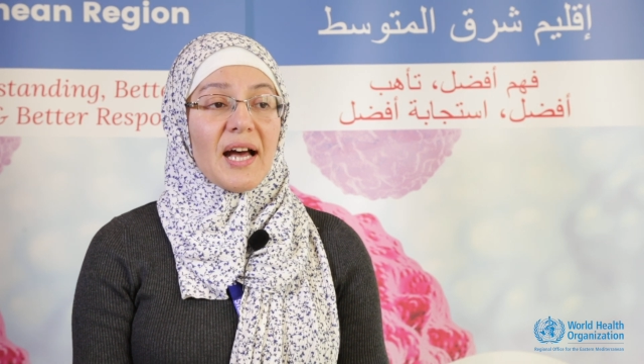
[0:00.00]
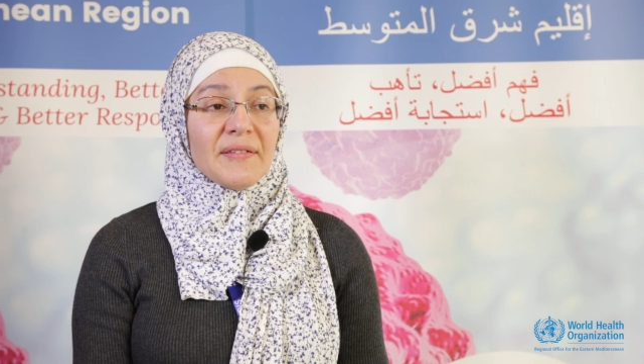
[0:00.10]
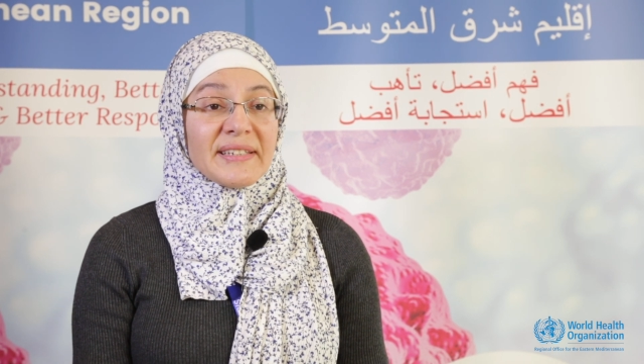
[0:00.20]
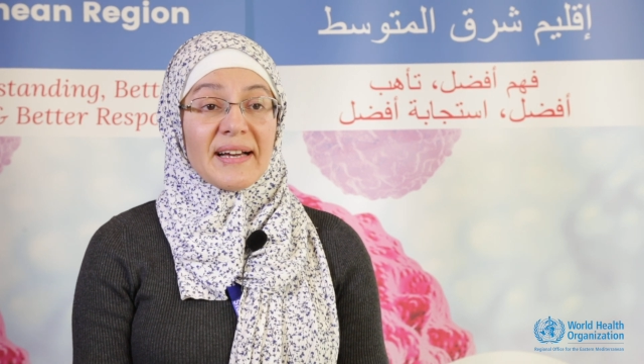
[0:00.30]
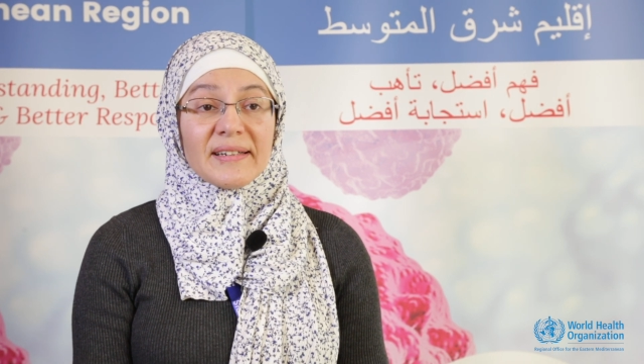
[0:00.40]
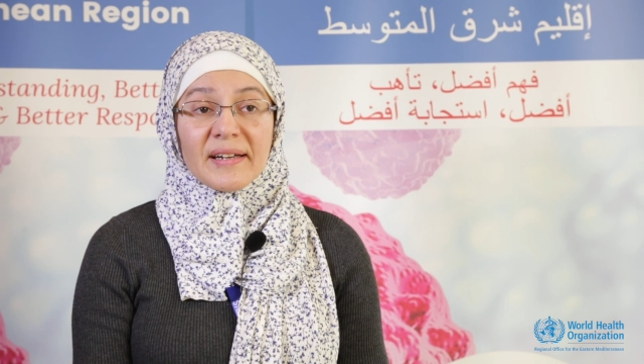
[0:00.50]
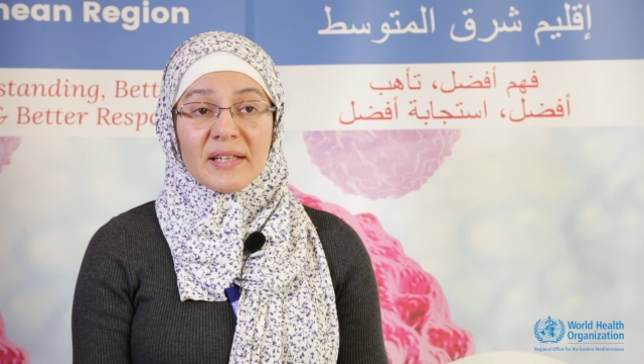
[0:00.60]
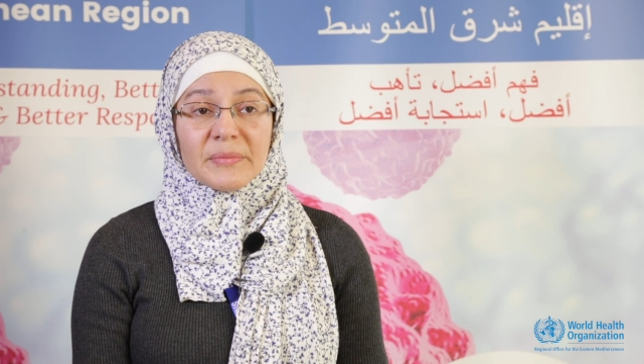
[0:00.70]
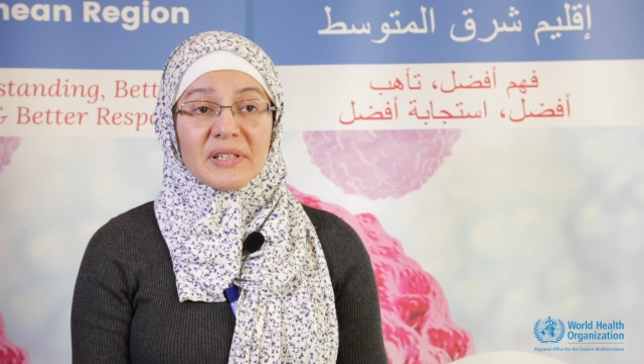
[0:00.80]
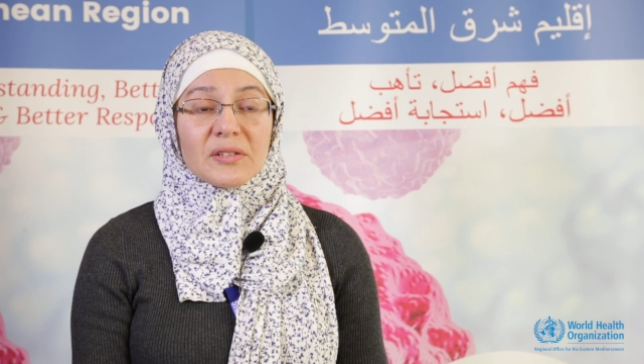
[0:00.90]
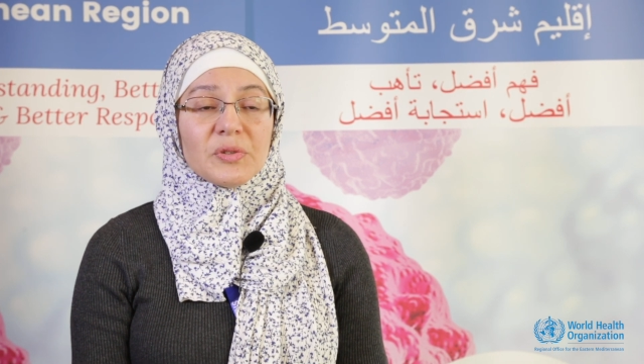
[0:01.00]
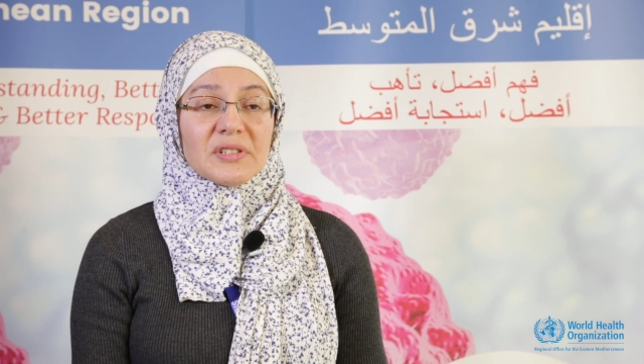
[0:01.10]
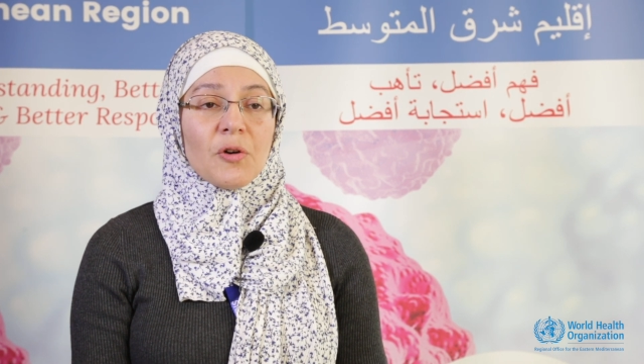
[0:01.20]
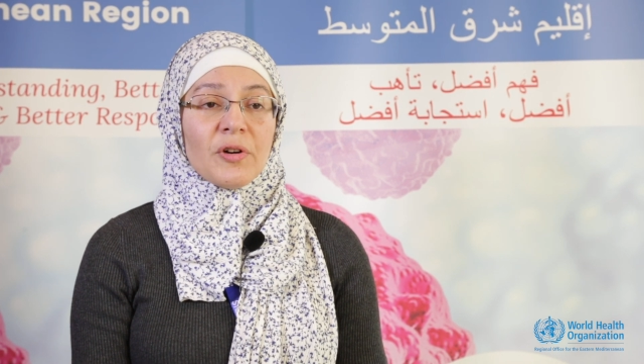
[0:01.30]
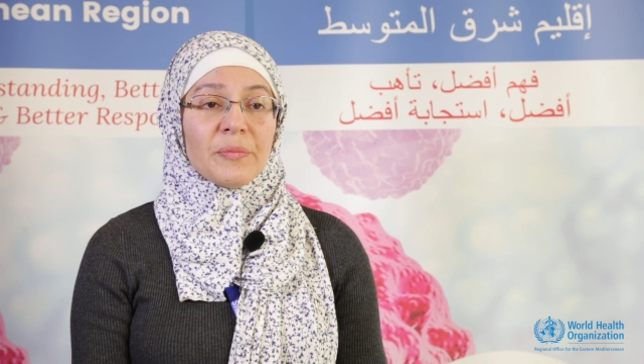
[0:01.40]
having agreement
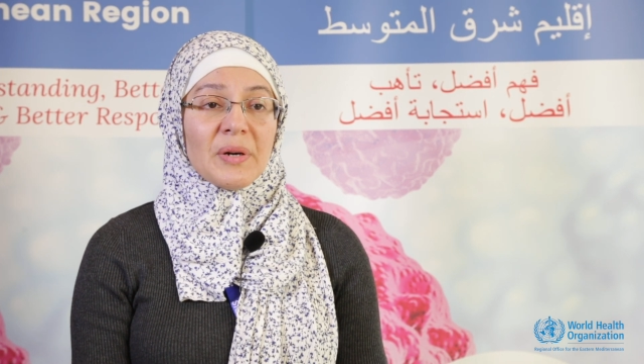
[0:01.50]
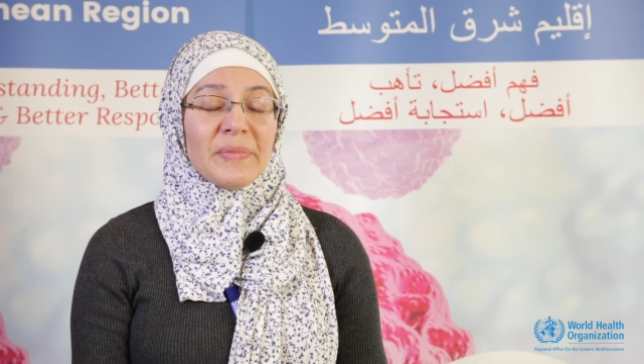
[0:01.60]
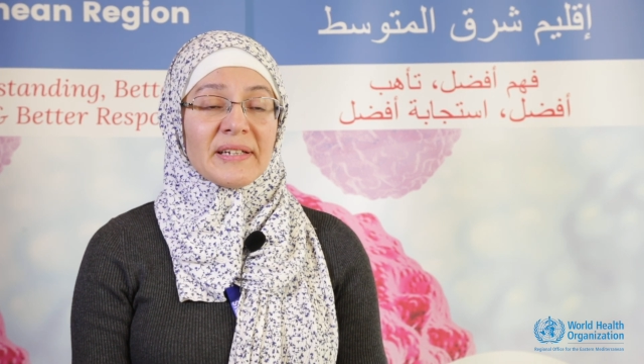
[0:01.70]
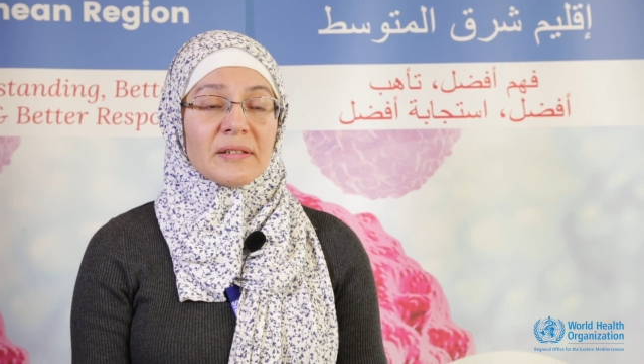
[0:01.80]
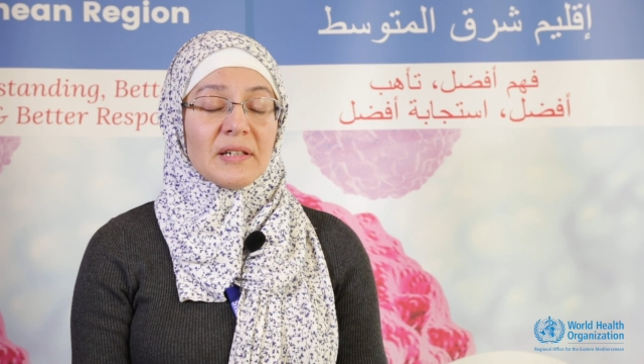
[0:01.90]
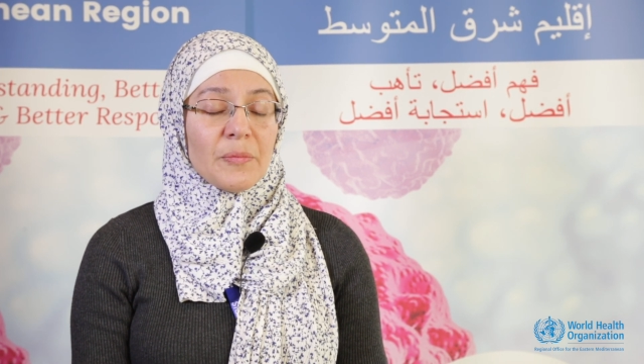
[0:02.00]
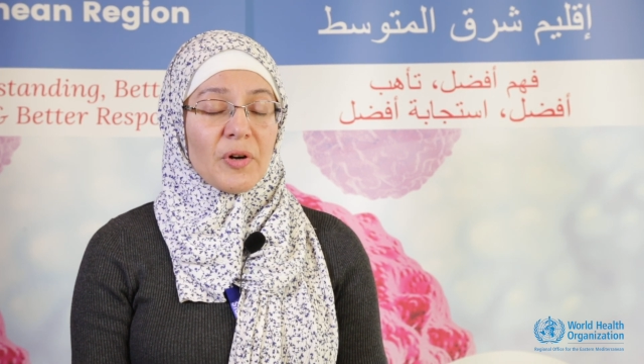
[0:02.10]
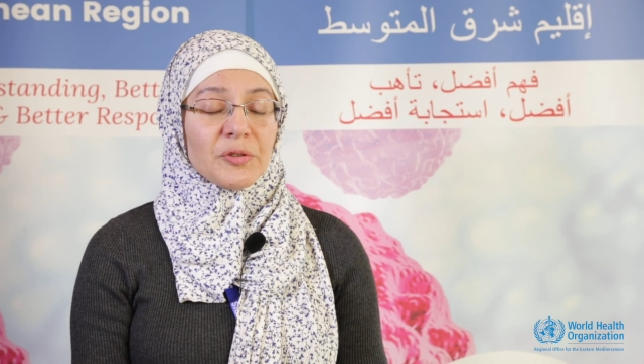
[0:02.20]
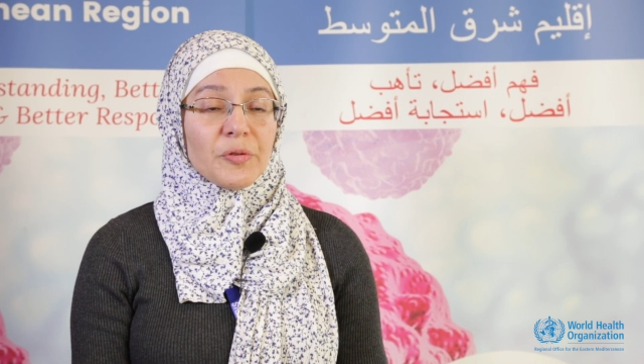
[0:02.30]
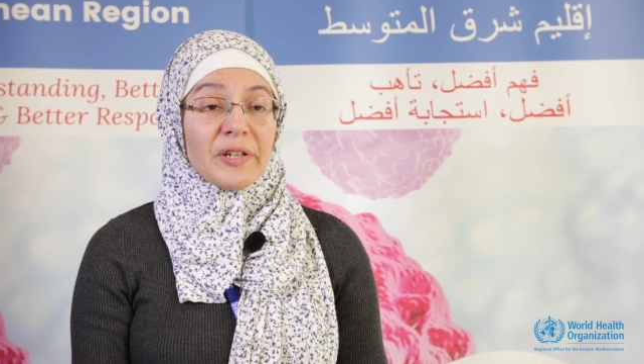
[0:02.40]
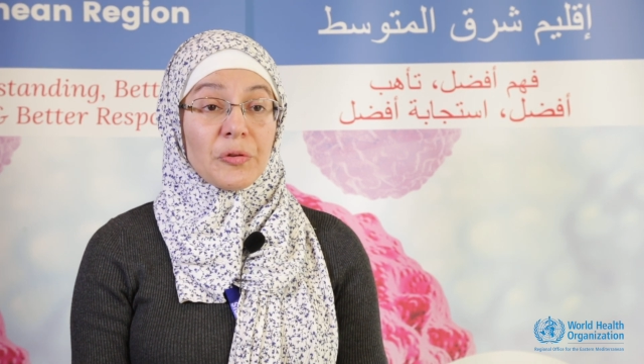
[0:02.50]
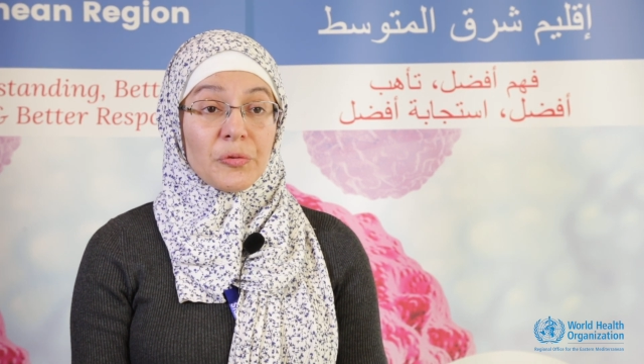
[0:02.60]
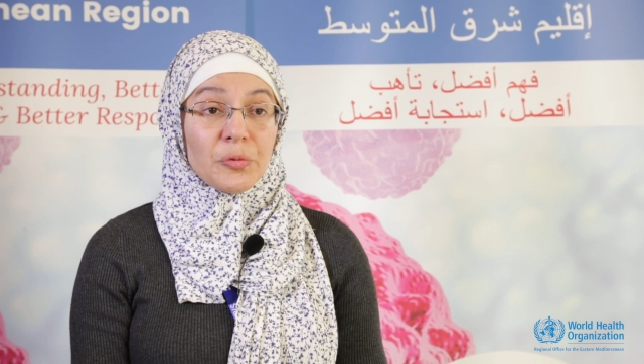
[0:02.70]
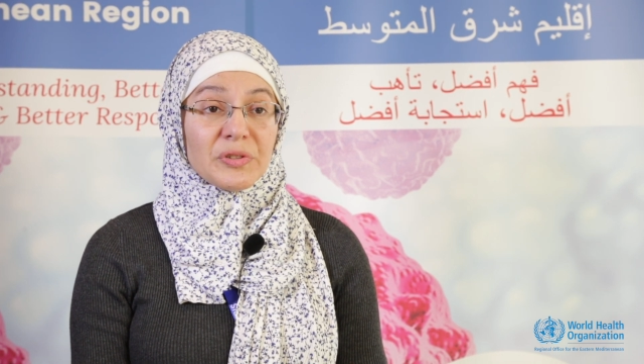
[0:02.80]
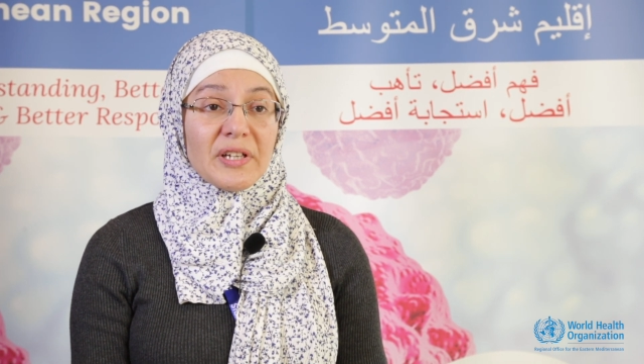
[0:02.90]
with our public laboratory to
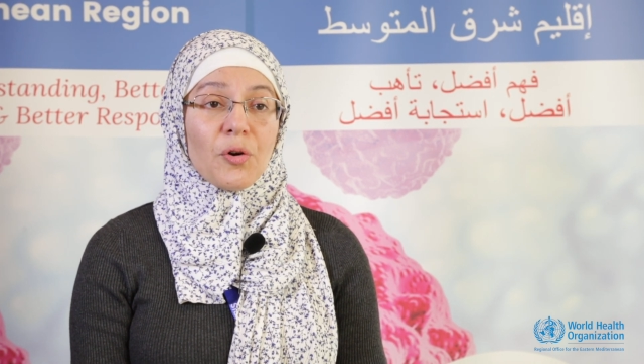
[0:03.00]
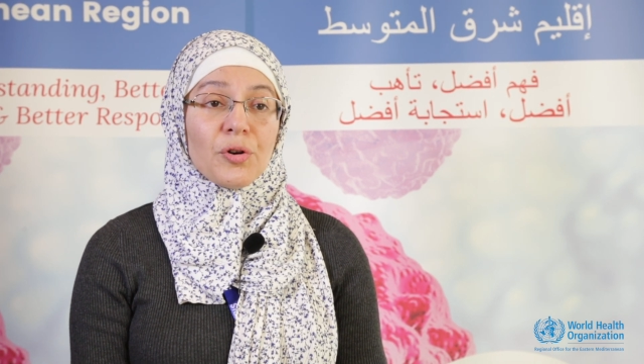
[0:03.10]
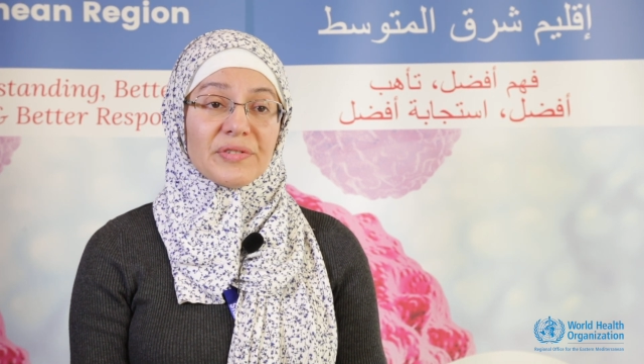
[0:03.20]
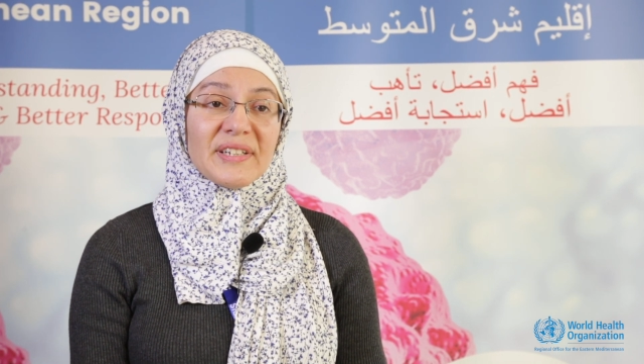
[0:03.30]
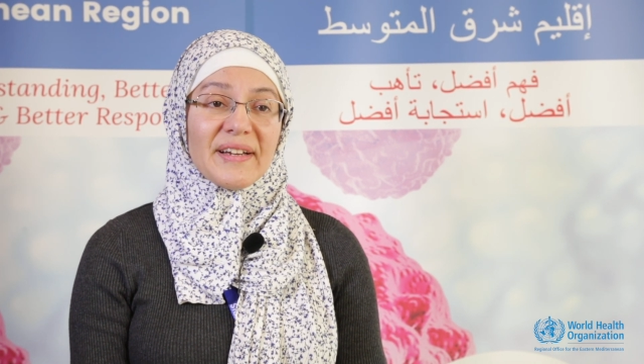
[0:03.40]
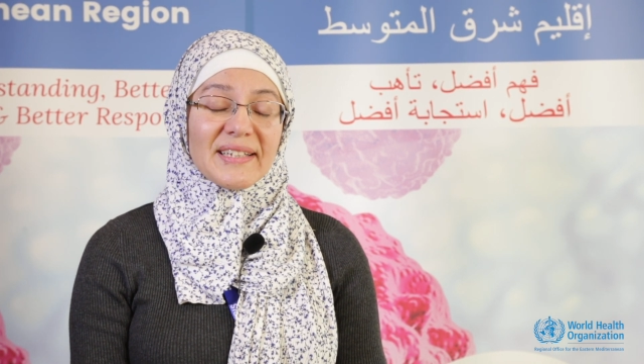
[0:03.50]
do the role of an